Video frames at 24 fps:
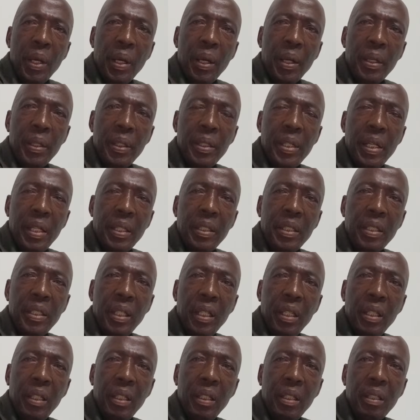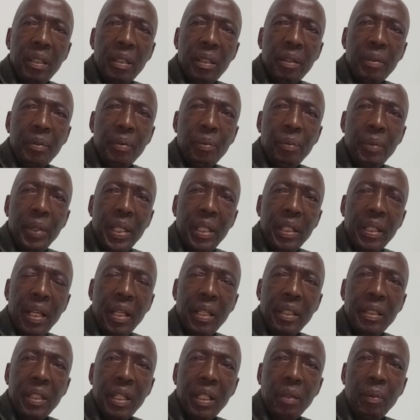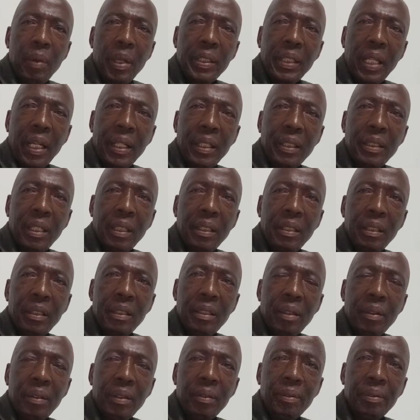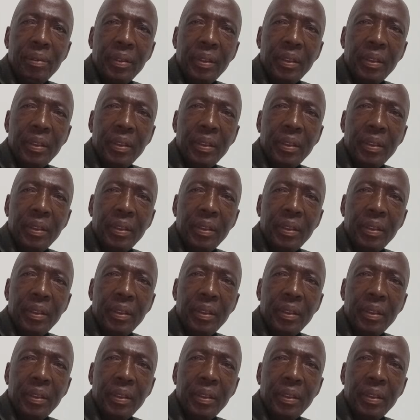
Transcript: Richard Seed maintains that he was arrested in South Africa.